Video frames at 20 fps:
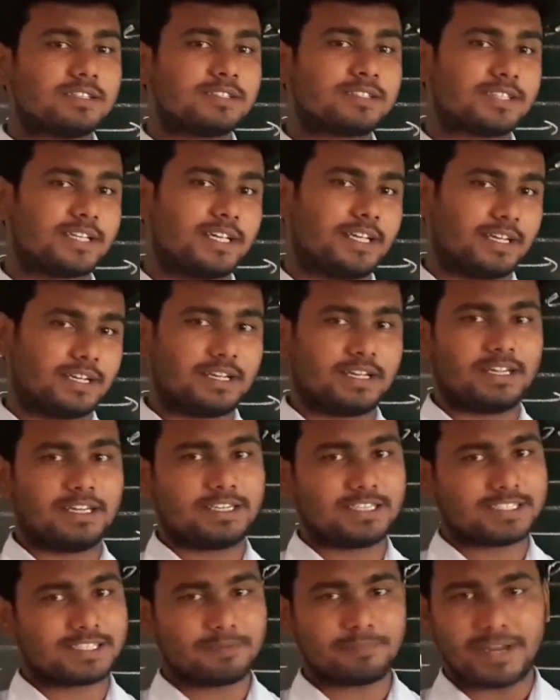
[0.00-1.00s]
zinc, it
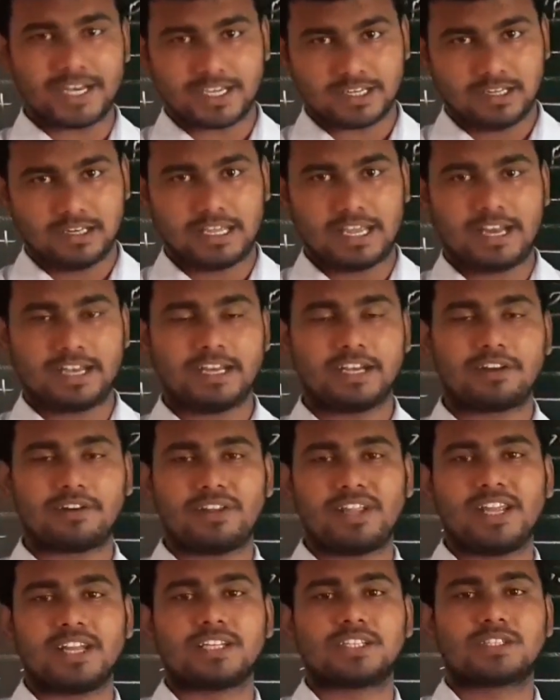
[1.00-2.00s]
is a metal and it
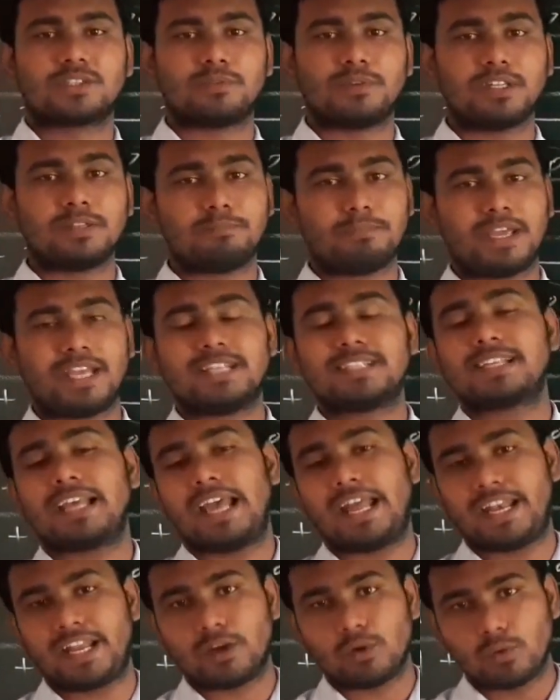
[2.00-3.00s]
reacts with base
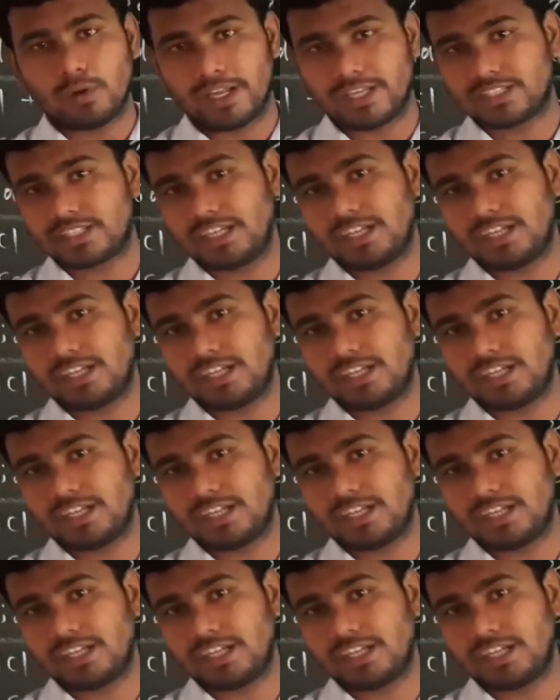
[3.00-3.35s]
NaOH,